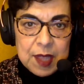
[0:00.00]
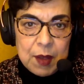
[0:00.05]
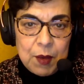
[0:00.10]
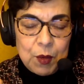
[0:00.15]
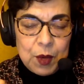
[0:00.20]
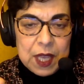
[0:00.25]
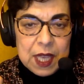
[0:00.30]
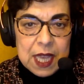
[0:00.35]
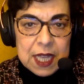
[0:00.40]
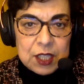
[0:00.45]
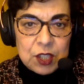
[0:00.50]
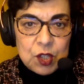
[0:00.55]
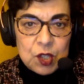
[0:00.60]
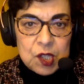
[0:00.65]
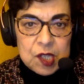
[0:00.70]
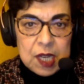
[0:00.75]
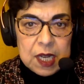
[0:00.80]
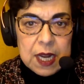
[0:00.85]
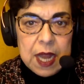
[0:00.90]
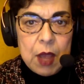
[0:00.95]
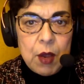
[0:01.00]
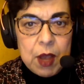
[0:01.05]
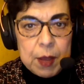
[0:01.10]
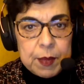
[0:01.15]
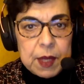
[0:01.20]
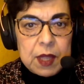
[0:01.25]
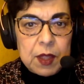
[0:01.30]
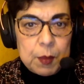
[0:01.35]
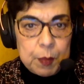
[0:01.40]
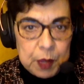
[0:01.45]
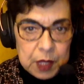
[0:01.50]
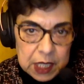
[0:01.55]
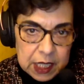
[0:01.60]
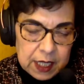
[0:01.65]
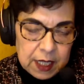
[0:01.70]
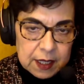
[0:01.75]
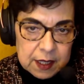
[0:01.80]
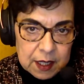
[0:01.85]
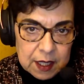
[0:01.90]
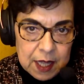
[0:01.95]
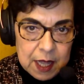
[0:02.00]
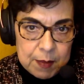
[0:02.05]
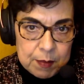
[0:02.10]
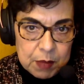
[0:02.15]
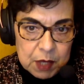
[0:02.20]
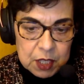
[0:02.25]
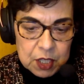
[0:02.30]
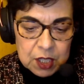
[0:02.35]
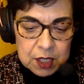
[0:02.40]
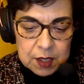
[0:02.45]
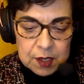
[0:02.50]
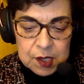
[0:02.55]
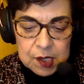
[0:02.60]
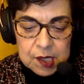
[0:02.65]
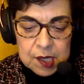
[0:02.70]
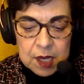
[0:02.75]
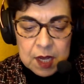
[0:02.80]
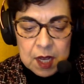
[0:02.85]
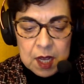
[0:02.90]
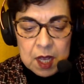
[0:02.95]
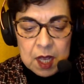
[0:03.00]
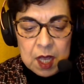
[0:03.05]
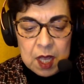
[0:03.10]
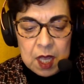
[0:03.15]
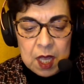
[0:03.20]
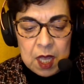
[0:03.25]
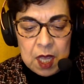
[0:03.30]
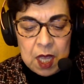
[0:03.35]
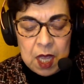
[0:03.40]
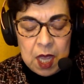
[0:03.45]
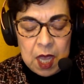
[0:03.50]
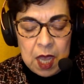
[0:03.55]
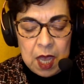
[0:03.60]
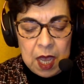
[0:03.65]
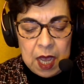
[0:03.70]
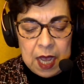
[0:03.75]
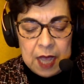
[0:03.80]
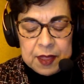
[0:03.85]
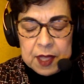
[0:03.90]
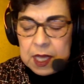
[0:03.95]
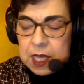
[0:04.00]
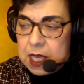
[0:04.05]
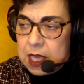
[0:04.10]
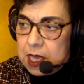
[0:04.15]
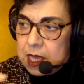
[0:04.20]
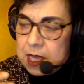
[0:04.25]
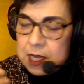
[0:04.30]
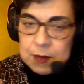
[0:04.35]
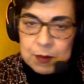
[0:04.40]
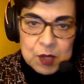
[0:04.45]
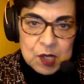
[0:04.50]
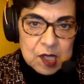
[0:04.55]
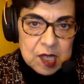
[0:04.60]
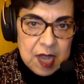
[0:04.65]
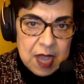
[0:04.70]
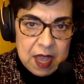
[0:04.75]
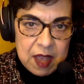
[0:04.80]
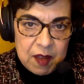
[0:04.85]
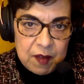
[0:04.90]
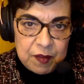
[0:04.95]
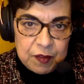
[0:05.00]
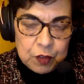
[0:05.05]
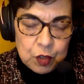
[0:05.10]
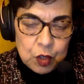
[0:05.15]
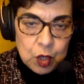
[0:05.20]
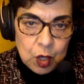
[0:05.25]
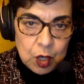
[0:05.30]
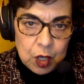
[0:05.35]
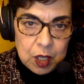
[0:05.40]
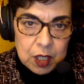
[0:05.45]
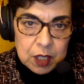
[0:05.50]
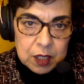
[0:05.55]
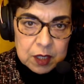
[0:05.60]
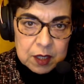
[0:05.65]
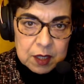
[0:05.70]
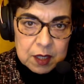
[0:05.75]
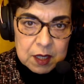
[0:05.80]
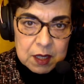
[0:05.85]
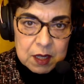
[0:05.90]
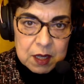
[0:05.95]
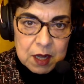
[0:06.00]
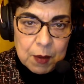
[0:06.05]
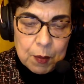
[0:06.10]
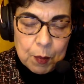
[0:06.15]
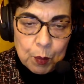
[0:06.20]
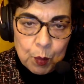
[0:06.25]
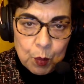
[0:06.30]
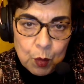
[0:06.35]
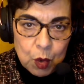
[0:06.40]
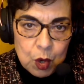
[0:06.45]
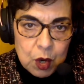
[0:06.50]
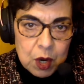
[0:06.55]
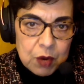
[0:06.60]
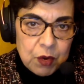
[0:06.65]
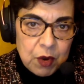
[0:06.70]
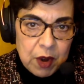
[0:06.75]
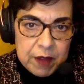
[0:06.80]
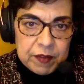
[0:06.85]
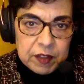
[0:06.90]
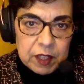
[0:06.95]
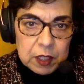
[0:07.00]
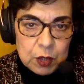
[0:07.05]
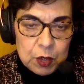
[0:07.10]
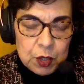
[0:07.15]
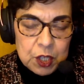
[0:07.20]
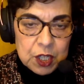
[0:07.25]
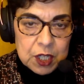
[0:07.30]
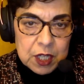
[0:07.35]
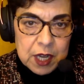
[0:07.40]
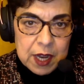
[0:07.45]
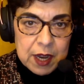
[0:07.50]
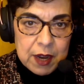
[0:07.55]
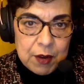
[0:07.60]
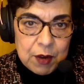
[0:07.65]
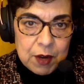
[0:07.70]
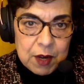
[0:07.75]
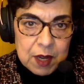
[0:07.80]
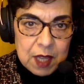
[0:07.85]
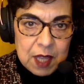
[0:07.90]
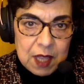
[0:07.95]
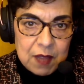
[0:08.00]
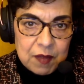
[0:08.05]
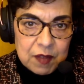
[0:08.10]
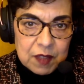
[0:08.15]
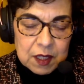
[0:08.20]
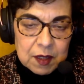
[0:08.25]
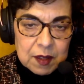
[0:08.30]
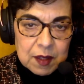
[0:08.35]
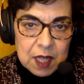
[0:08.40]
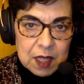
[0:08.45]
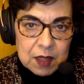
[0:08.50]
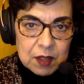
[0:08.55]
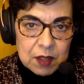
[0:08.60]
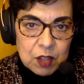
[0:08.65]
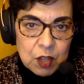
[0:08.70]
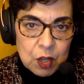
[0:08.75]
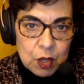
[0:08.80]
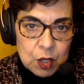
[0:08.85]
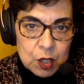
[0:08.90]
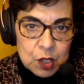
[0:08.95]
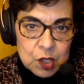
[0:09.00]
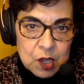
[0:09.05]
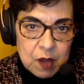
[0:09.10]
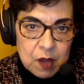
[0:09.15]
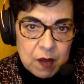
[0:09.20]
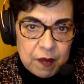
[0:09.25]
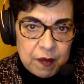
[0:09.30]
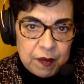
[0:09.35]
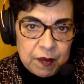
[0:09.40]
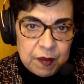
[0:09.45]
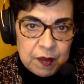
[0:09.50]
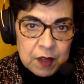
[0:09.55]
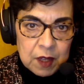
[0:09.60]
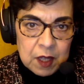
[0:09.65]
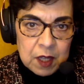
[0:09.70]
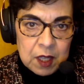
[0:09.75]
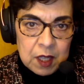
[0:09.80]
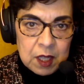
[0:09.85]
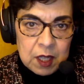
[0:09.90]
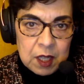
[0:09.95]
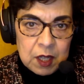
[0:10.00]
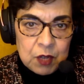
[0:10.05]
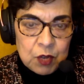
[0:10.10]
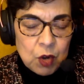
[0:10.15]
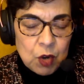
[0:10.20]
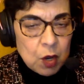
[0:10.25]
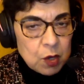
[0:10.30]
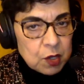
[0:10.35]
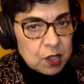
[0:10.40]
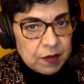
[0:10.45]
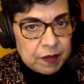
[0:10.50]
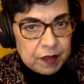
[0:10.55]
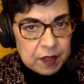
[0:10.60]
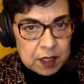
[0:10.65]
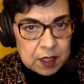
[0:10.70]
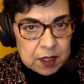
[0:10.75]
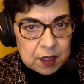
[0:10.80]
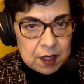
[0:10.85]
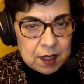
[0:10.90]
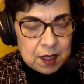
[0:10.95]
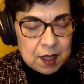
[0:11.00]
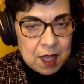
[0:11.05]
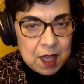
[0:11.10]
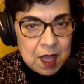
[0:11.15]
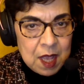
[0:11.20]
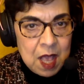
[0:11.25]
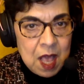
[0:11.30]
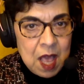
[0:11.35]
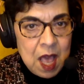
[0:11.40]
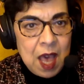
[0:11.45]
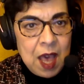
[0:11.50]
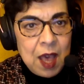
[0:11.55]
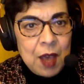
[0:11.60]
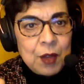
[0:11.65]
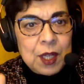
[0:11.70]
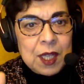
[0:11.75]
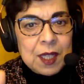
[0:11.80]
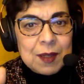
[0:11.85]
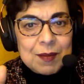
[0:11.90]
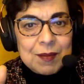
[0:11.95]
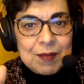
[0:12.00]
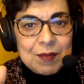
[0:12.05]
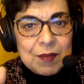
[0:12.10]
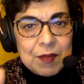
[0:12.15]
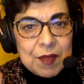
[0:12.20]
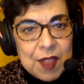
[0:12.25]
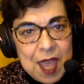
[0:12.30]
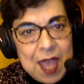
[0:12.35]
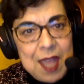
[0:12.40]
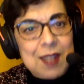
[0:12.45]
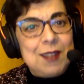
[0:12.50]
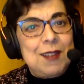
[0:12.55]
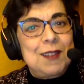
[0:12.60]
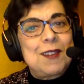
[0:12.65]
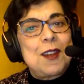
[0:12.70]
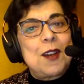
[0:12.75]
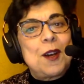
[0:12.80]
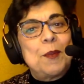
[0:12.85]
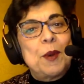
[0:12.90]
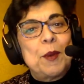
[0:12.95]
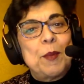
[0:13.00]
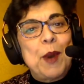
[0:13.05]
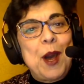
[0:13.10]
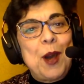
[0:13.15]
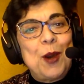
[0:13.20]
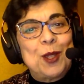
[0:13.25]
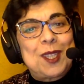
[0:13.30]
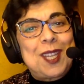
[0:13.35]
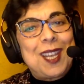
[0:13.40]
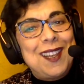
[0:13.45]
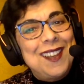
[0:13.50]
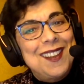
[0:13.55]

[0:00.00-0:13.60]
that we get to see now, I mean, the political ambitions, I think he himself called more revolutionary even than those of Roosevelt. How did that come about?